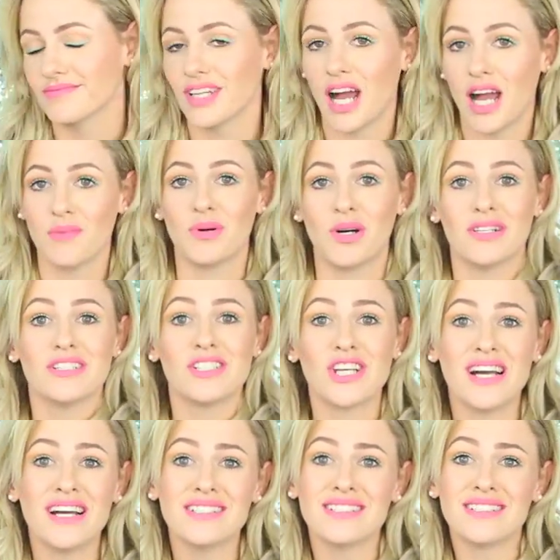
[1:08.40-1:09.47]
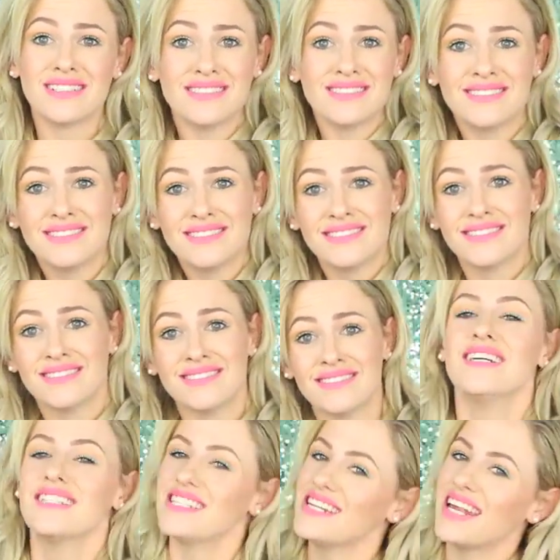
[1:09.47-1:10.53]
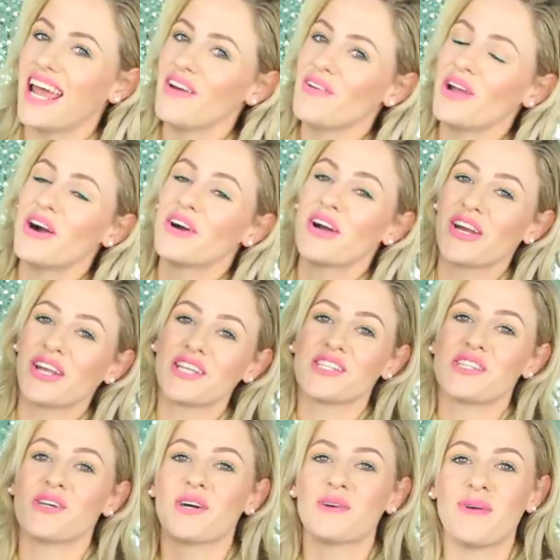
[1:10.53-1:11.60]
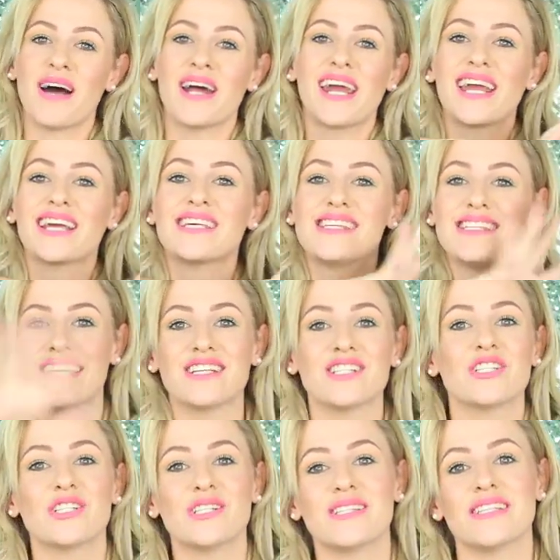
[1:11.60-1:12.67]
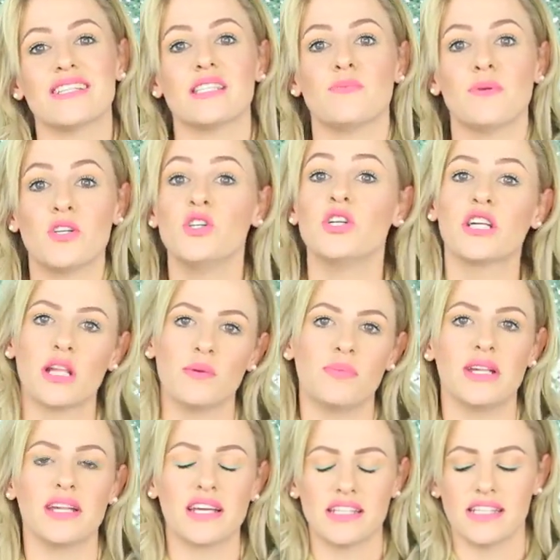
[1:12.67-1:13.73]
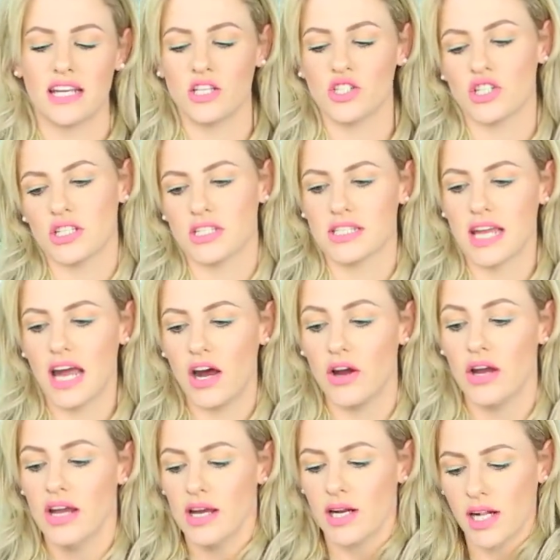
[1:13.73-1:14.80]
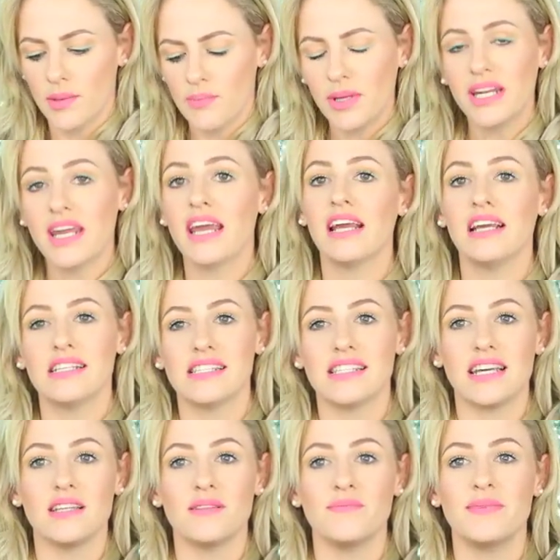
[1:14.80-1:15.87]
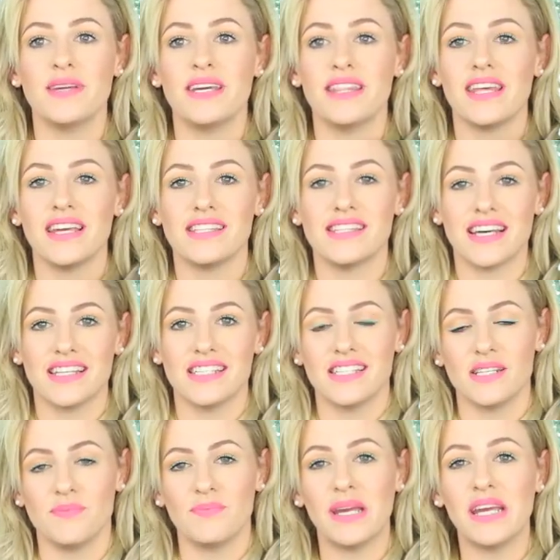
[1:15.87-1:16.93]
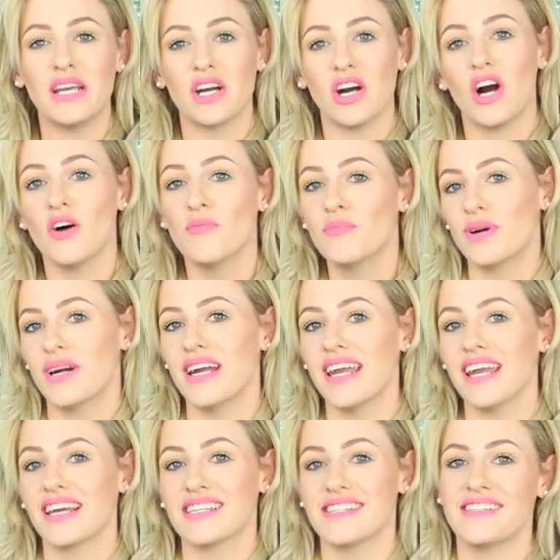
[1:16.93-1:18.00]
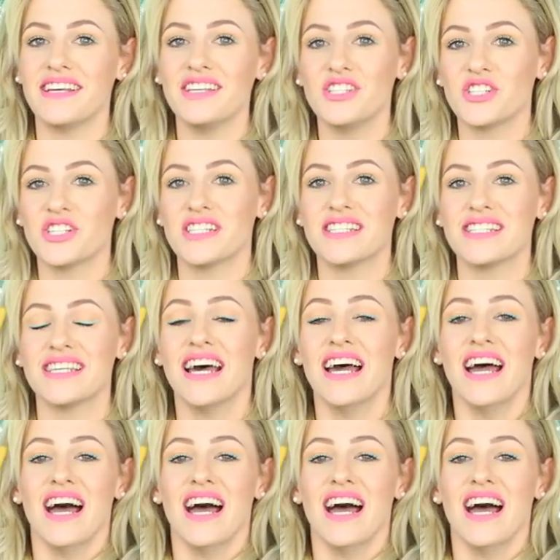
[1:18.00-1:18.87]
I apologize. Today we are going to talk about extensions, especially clip-in extensions. Now, ClipInHair sent me their dusty pink ombre extensions